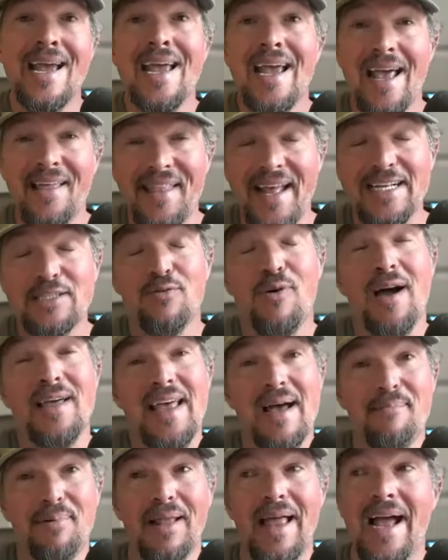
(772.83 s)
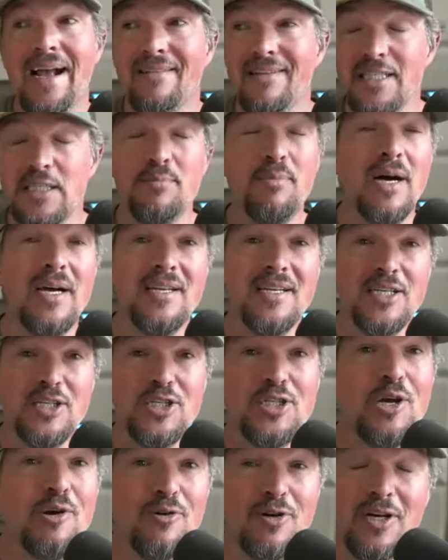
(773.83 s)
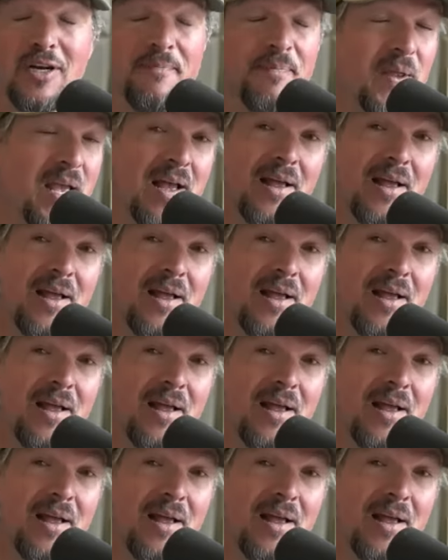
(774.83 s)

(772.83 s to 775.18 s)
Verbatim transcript: and that's why that blacklist button is so good.